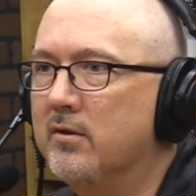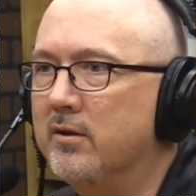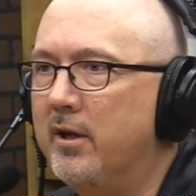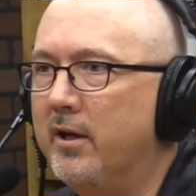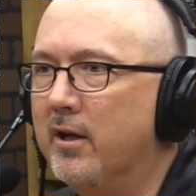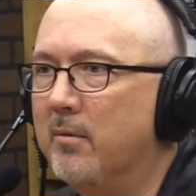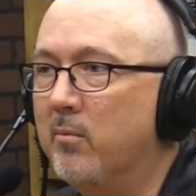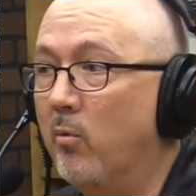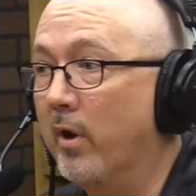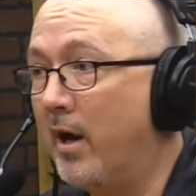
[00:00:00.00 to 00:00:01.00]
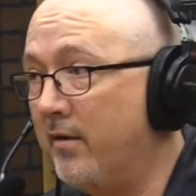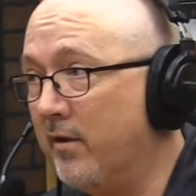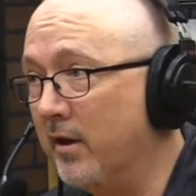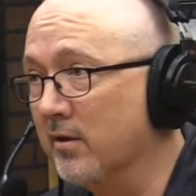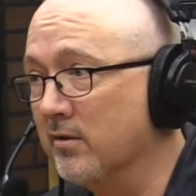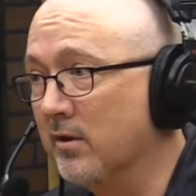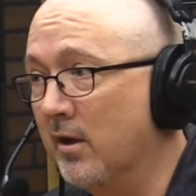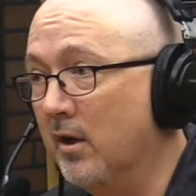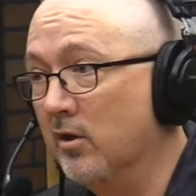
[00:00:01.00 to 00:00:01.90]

to take up what I think is